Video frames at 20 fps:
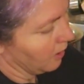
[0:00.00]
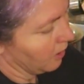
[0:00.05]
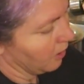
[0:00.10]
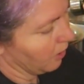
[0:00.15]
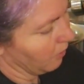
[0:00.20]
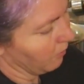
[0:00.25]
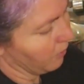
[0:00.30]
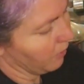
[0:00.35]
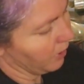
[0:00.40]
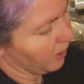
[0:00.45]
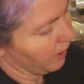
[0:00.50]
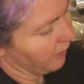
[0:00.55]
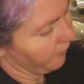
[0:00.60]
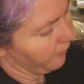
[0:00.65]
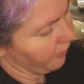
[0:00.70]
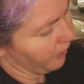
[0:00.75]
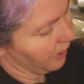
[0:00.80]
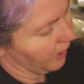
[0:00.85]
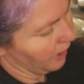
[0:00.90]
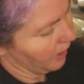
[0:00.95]
Don't worry if
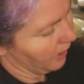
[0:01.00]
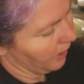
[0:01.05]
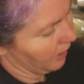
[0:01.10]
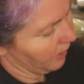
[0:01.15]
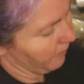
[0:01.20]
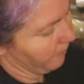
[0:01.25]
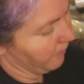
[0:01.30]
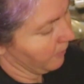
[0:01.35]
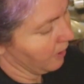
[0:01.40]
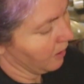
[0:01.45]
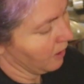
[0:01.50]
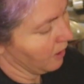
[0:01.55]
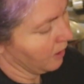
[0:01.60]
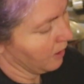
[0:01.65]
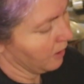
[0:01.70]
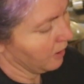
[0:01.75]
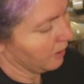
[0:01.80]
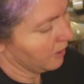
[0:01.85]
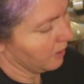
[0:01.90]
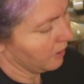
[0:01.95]
you get, um,
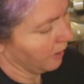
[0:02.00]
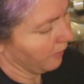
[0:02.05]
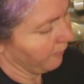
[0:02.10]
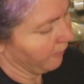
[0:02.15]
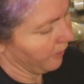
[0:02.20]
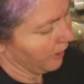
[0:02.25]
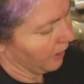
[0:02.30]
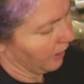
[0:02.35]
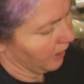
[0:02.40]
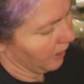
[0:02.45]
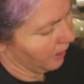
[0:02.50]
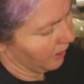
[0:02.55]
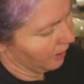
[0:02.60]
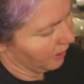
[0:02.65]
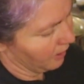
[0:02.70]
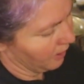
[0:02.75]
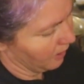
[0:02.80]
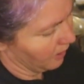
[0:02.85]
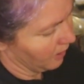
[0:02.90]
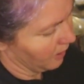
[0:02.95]
stuff in it,
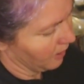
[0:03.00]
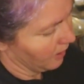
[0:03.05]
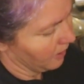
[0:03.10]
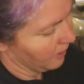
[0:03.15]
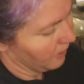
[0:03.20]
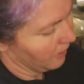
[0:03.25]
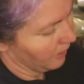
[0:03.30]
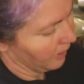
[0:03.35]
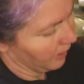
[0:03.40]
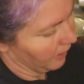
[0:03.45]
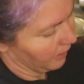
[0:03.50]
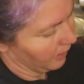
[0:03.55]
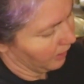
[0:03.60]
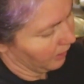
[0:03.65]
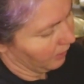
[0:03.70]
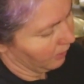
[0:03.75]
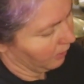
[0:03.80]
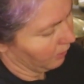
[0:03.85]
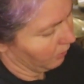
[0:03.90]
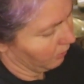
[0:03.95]
like
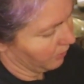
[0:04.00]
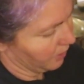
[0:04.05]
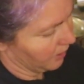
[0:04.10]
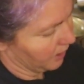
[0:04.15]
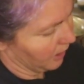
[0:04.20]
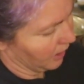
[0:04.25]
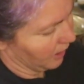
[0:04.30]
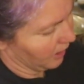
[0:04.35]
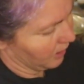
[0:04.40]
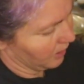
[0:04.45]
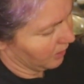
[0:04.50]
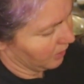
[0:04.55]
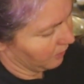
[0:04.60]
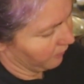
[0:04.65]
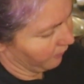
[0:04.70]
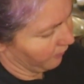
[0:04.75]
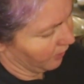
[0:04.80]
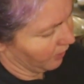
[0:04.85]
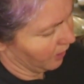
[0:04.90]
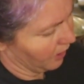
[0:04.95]
the little skins, it's
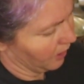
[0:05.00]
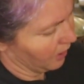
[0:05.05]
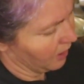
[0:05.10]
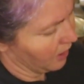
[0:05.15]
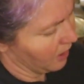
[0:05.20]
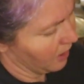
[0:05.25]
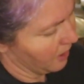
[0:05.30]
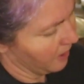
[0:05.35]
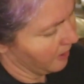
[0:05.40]
fine.